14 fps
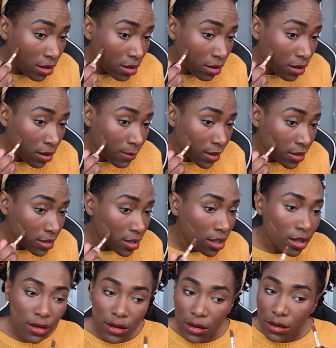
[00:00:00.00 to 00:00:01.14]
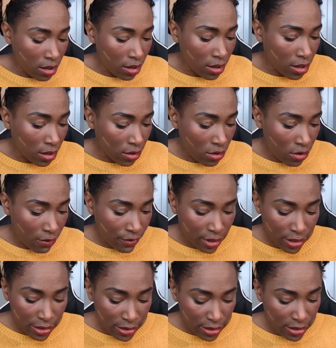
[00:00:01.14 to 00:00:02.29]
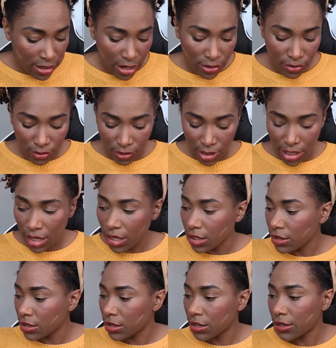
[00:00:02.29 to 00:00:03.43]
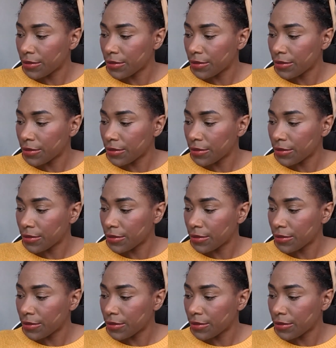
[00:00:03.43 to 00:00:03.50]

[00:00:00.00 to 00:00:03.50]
along my cheek. Hopefully this is not too late.